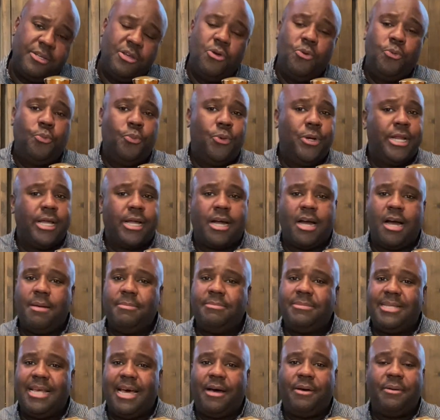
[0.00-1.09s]
When it comes
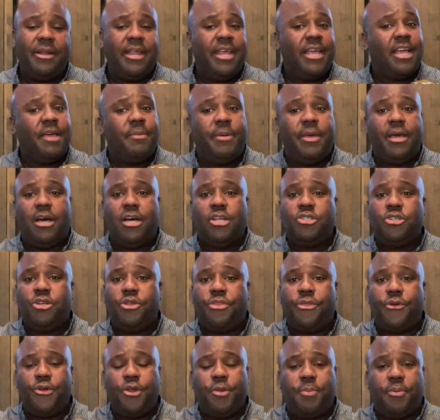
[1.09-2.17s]
out, it could be
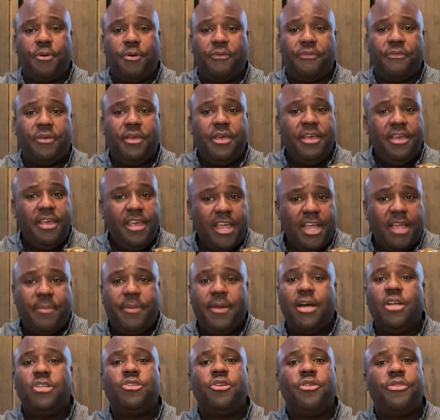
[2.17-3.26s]
130 proof. It could be
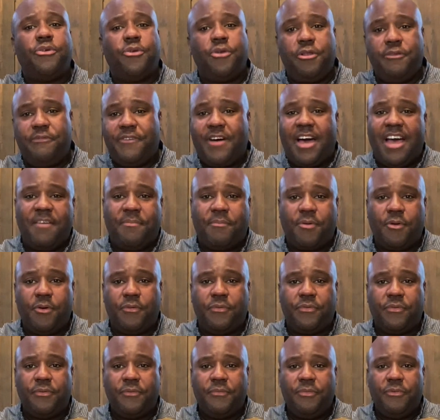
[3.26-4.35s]
135
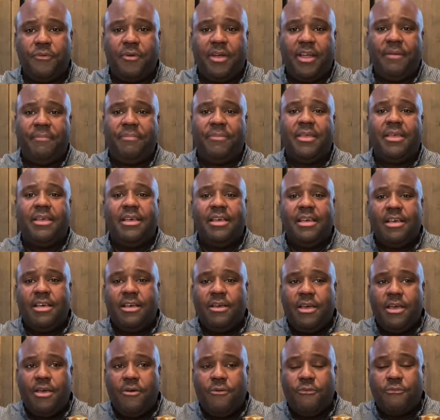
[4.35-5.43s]
proof, right?
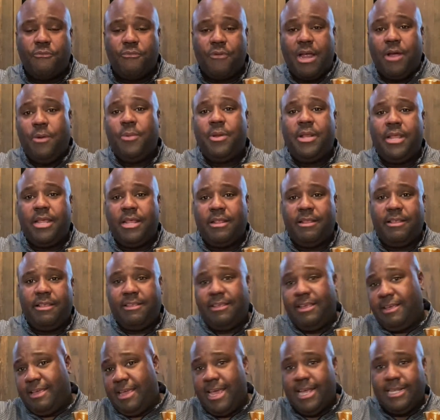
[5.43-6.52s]
Right when it
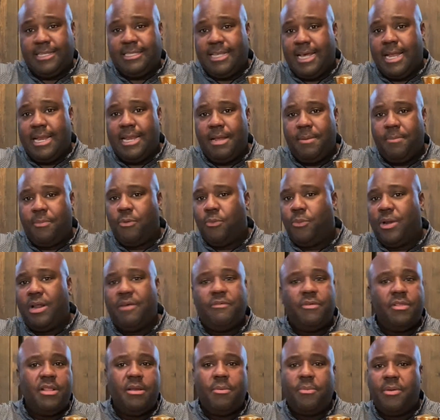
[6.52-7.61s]
hits that number, whatever
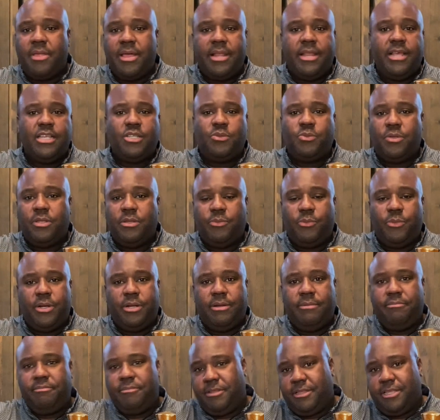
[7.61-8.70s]
number that is,
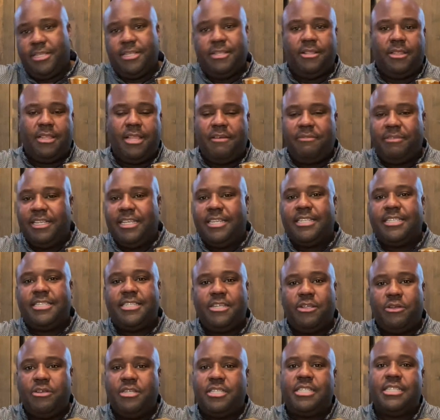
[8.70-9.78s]
when the lovely
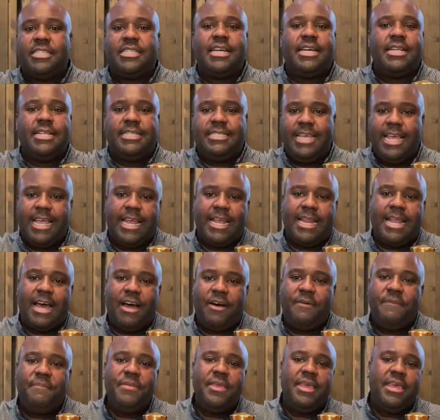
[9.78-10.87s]
distilleries decide to take it
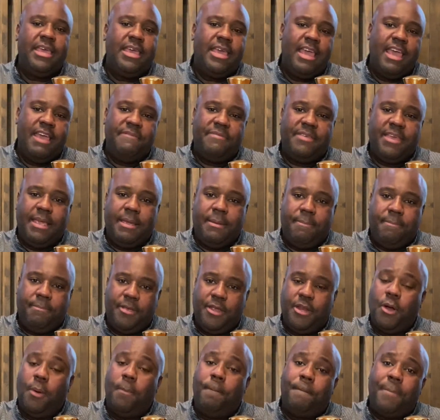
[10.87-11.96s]
out, if they, you
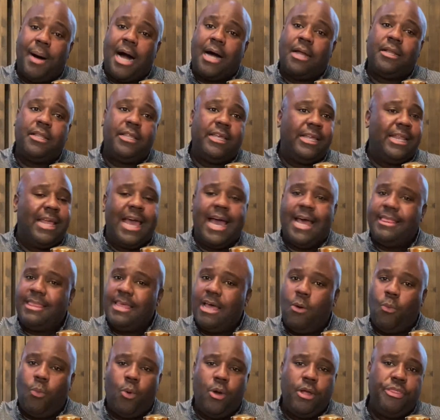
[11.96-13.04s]
know, bottle it at that
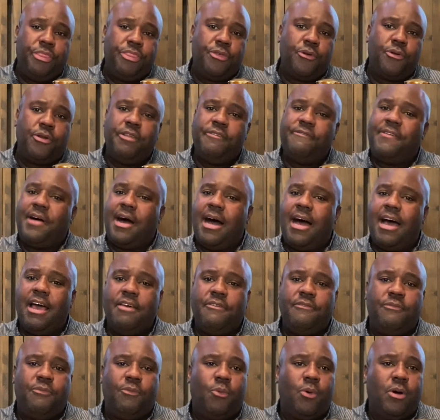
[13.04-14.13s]

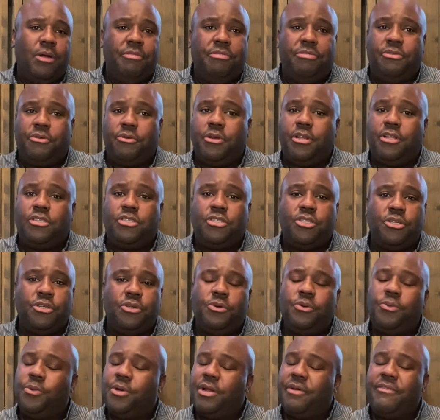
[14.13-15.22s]
135, 132,
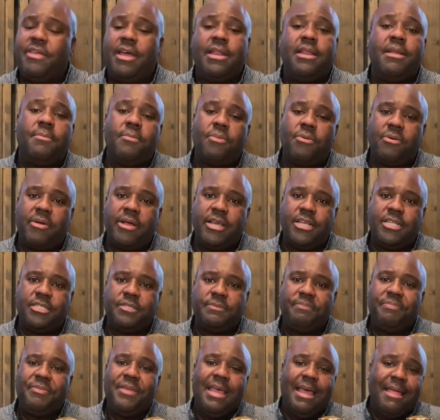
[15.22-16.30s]
whatever that number is,
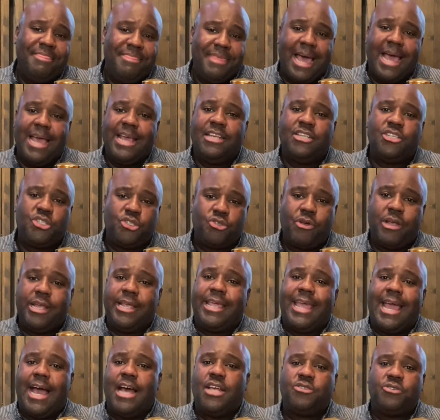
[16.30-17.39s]
that is straight
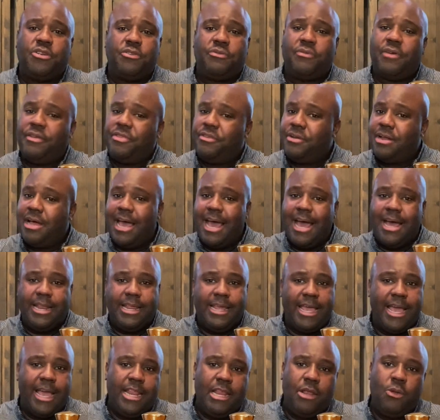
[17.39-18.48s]
cask strength, right? They're not adding
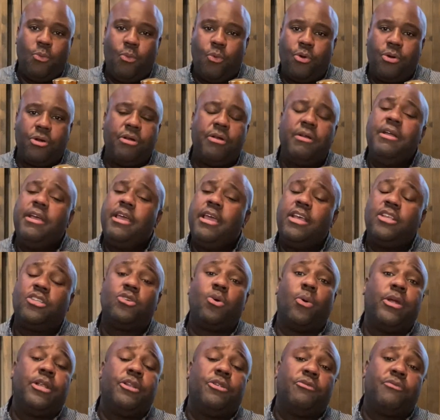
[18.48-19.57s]
any water. It's
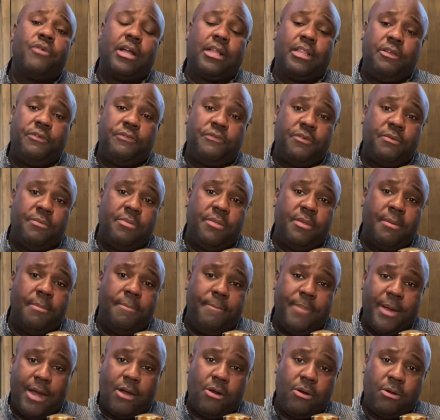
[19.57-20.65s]
going directly from the
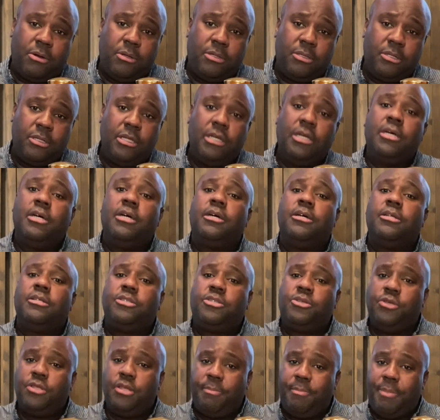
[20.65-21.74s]
barrel to
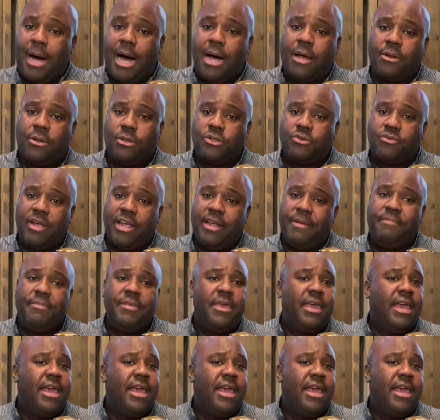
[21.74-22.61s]
the bottles, right?